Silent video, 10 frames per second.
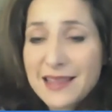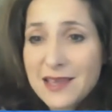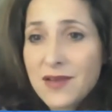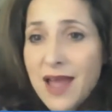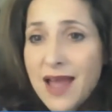that
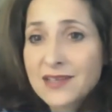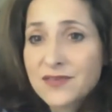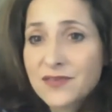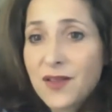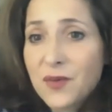you had to
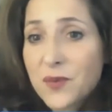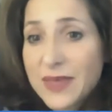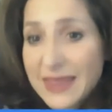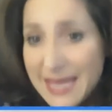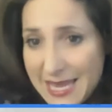follow
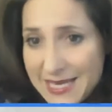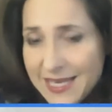with it.